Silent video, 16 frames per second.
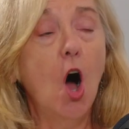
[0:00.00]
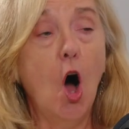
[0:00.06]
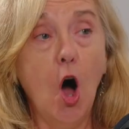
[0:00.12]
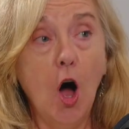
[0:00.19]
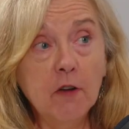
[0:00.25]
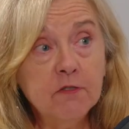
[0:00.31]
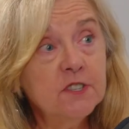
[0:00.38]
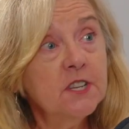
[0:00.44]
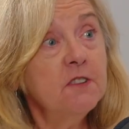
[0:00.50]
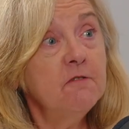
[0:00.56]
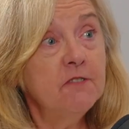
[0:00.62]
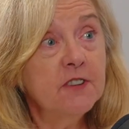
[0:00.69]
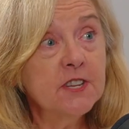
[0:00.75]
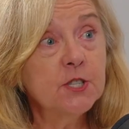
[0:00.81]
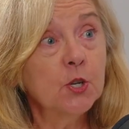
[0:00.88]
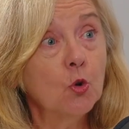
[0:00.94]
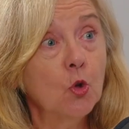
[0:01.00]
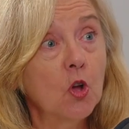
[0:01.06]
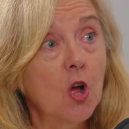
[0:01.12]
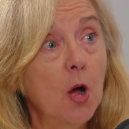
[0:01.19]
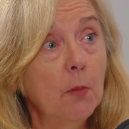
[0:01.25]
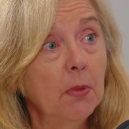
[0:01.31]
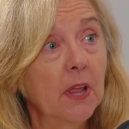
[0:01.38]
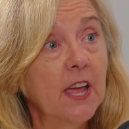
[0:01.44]
often physical
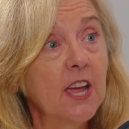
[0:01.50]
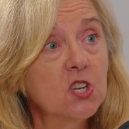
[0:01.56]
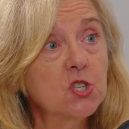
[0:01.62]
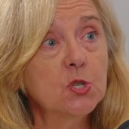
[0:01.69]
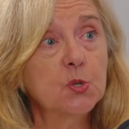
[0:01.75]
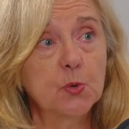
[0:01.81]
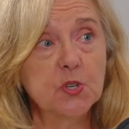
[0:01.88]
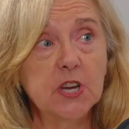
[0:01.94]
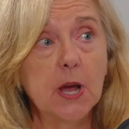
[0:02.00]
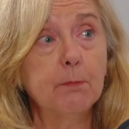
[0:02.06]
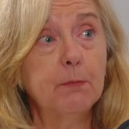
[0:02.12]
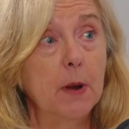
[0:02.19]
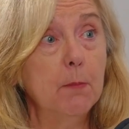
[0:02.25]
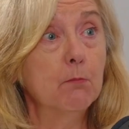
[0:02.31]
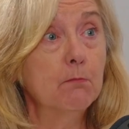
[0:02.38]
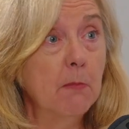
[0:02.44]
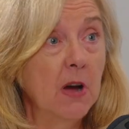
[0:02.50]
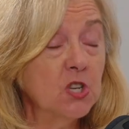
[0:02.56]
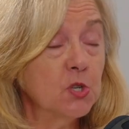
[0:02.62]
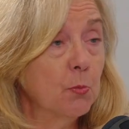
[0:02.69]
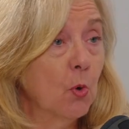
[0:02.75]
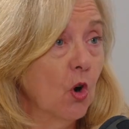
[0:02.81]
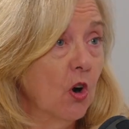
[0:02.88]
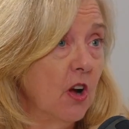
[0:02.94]
complications, which happen
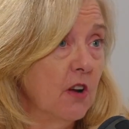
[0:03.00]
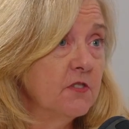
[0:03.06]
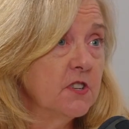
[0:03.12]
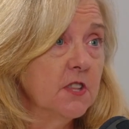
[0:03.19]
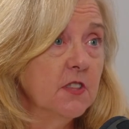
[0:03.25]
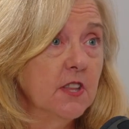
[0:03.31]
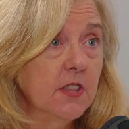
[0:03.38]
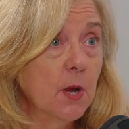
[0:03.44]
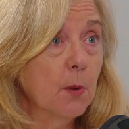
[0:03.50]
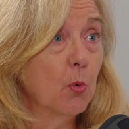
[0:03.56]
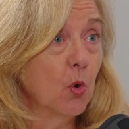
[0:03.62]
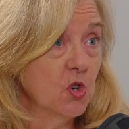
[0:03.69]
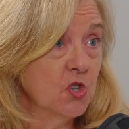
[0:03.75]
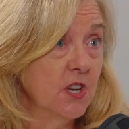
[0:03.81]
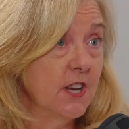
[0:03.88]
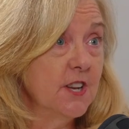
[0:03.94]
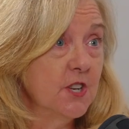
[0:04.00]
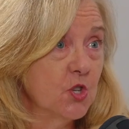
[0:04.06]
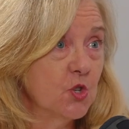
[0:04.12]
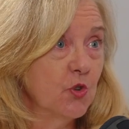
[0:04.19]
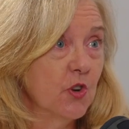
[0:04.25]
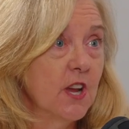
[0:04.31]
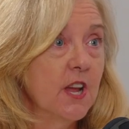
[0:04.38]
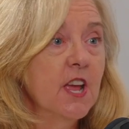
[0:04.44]
much more often than the abortion
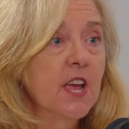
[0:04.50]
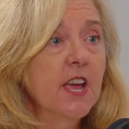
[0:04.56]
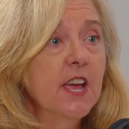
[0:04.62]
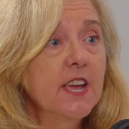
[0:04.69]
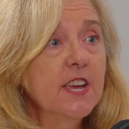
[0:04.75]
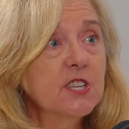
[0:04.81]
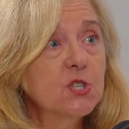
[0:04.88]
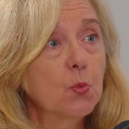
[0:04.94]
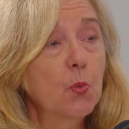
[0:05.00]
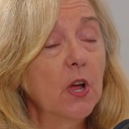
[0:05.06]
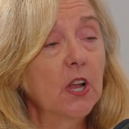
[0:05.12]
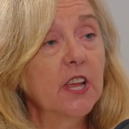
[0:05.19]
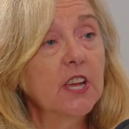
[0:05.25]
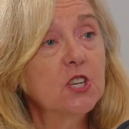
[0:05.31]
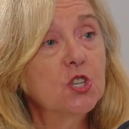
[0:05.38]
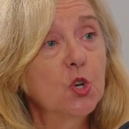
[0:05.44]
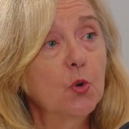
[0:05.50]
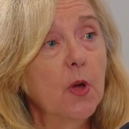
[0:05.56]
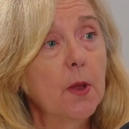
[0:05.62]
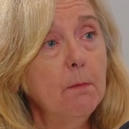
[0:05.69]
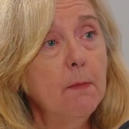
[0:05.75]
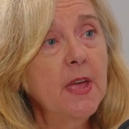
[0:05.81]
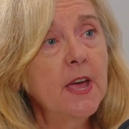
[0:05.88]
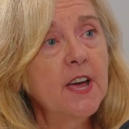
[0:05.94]
industry is willing to
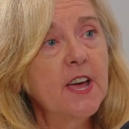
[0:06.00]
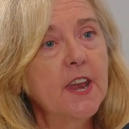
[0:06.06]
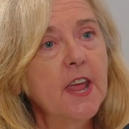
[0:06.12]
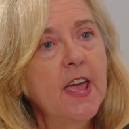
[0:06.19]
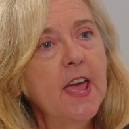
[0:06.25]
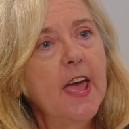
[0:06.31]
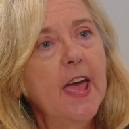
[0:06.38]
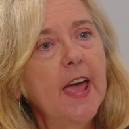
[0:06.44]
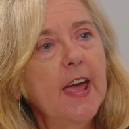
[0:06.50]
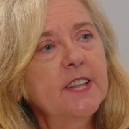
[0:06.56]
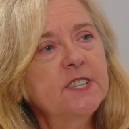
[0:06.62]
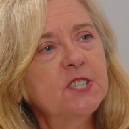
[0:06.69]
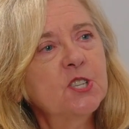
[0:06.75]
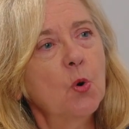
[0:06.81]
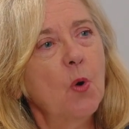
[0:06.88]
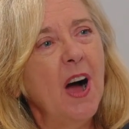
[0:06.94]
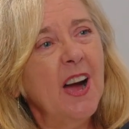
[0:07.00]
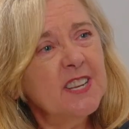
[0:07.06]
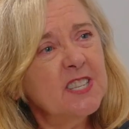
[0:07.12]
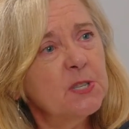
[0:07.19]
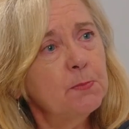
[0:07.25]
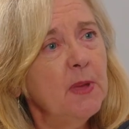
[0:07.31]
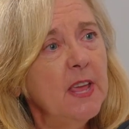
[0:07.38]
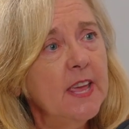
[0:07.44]
admit. And so I
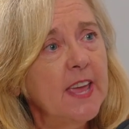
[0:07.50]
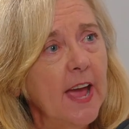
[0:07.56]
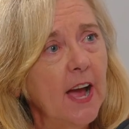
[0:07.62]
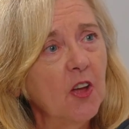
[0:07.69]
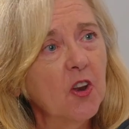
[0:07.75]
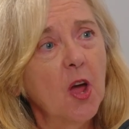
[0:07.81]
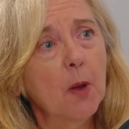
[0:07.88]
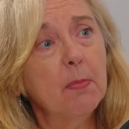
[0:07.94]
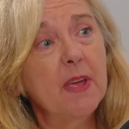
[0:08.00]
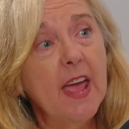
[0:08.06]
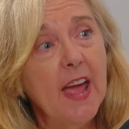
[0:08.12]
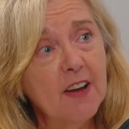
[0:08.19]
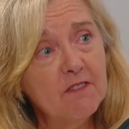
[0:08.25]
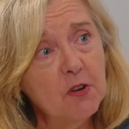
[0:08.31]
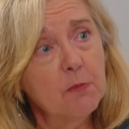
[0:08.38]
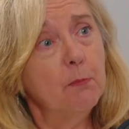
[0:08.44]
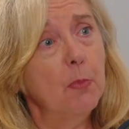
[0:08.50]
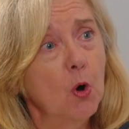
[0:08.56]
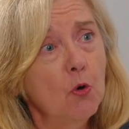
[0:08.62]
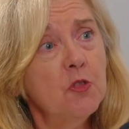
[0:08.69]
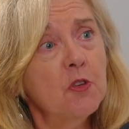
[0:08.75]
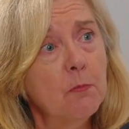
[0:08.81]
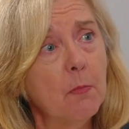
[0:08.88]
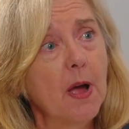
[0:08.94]
speak out on behalf of
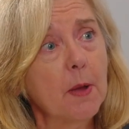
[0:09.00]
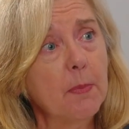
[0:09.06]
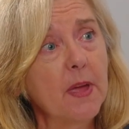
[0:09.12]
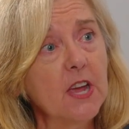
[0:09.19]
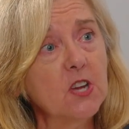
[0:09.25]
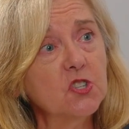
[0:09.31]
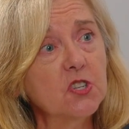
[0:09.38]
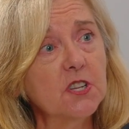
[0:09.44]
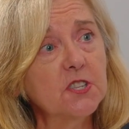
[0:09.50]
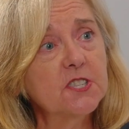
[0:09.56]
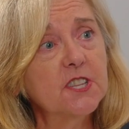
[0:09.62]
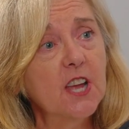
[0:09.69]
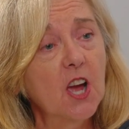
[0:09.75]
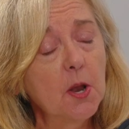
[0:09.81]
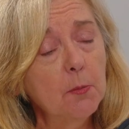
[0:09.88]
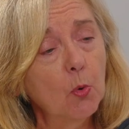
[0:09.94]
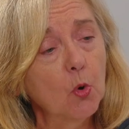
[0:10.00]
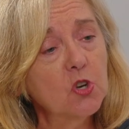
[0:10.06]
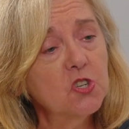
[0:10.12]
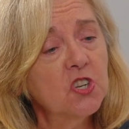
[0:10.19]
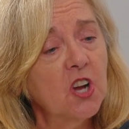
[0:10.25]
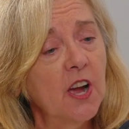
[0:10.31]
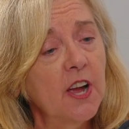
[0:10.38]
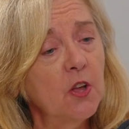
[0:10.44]
both of my patients, the unborn
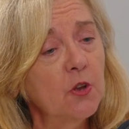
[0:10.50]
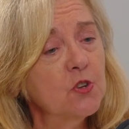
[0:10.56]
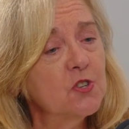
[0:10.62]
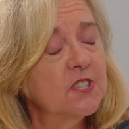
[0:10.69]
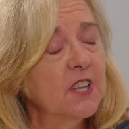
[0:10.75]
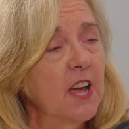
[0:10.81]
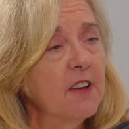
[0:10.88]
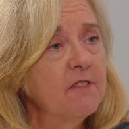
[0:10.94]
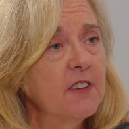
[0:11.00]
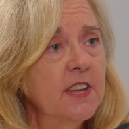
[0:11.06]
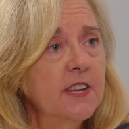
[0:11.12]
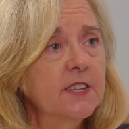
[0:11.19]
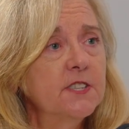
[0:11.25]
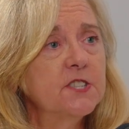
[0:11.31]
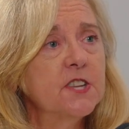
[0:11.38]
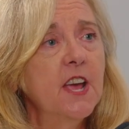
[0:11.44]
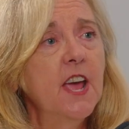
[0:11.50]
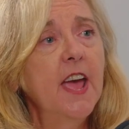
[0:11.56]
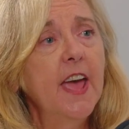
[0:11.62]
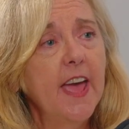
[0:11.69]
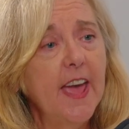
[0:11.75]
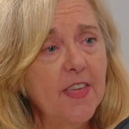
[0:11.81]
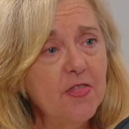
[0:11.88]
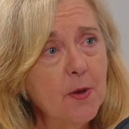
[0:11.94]
child whose life ends
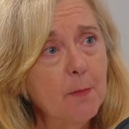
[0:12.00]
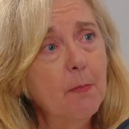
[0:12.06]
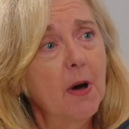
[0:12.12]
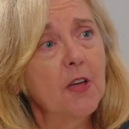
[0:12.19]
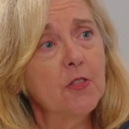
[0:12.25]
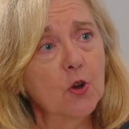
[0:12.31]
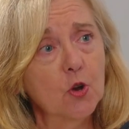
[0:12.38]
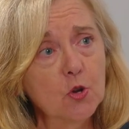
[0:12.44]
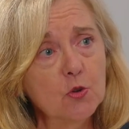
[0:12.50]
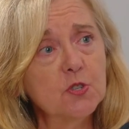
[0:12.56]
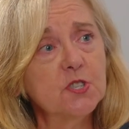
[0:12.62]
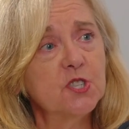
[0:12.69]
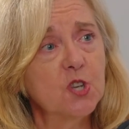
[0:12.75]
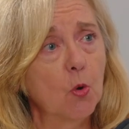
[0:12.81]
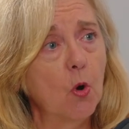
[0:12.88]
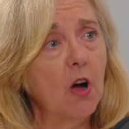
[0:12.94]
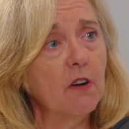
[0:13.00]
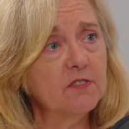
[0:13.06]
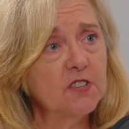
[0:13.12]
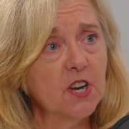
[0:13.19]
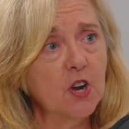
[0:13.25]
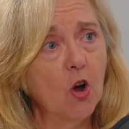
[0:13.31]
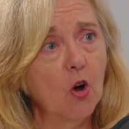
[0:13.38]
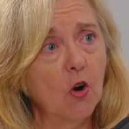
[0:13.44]
and the mother who's so
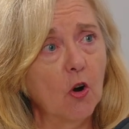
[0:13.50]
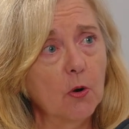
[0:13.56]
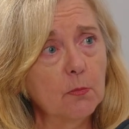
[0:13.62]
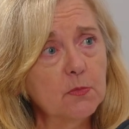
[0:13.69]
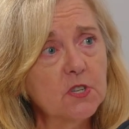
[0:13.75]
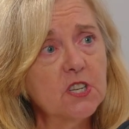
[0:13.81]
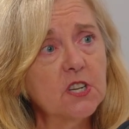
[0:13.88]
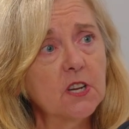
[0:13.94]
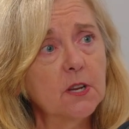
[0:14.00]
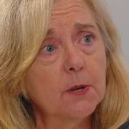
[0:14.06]
often harmed.